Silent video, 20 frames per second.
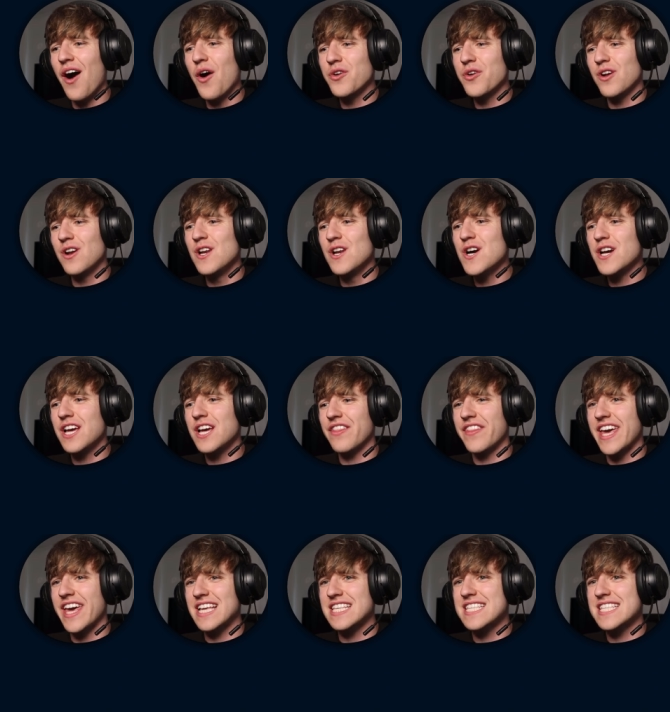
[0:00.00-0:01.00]
Hold on, look at
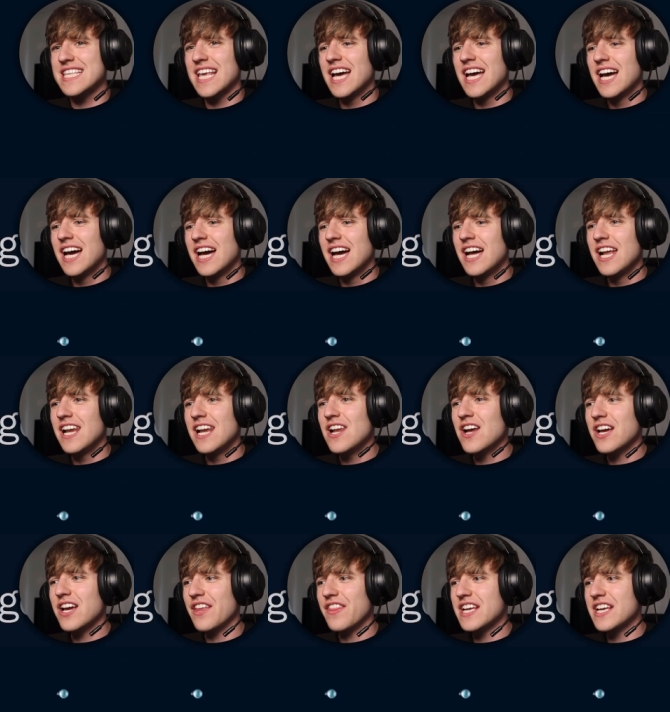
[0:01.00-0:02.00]
this!
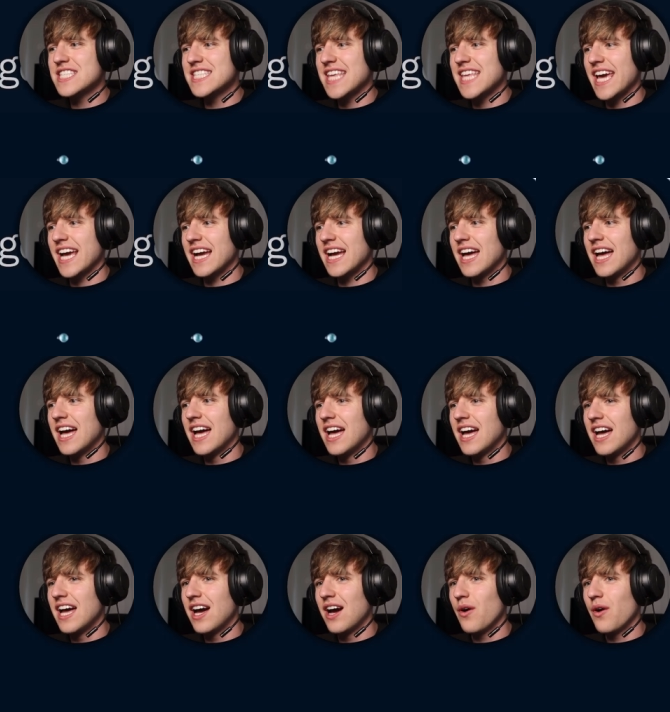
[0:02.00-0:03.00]
Look at this thing!
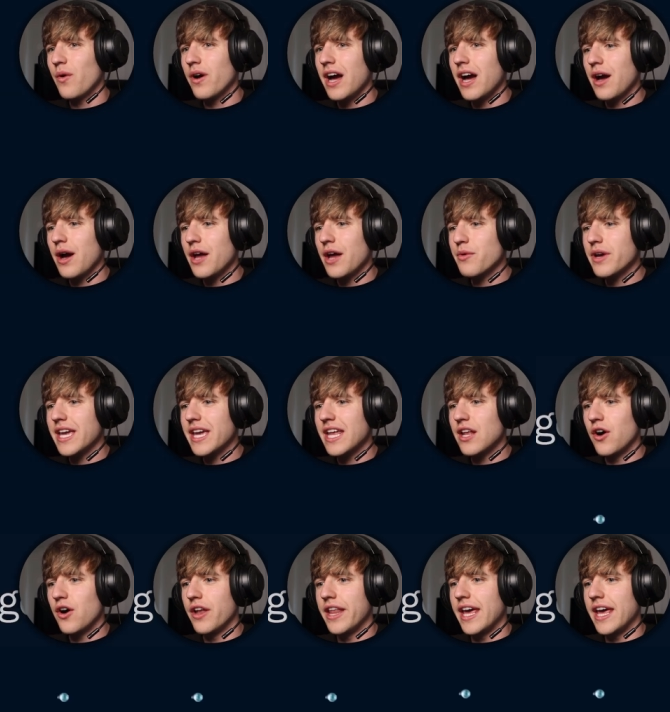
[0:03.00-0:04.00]
H how do I get
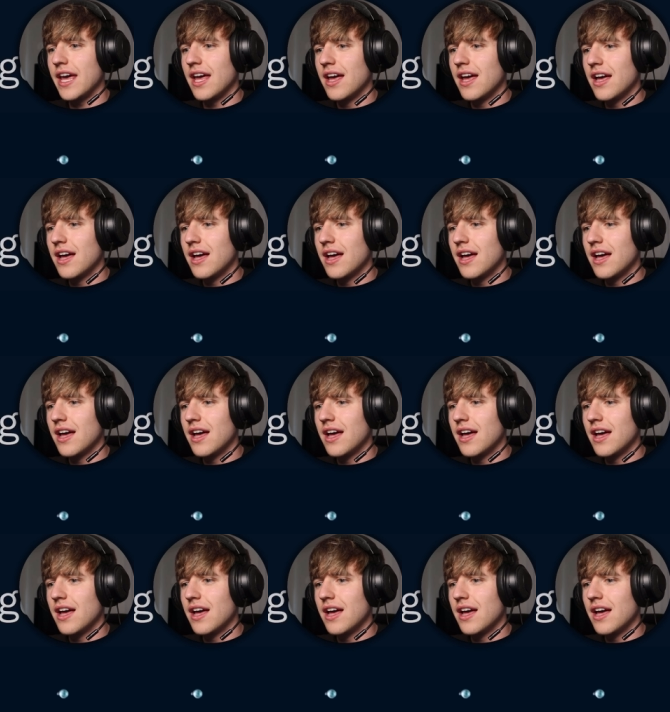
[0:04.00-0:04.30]
it on it?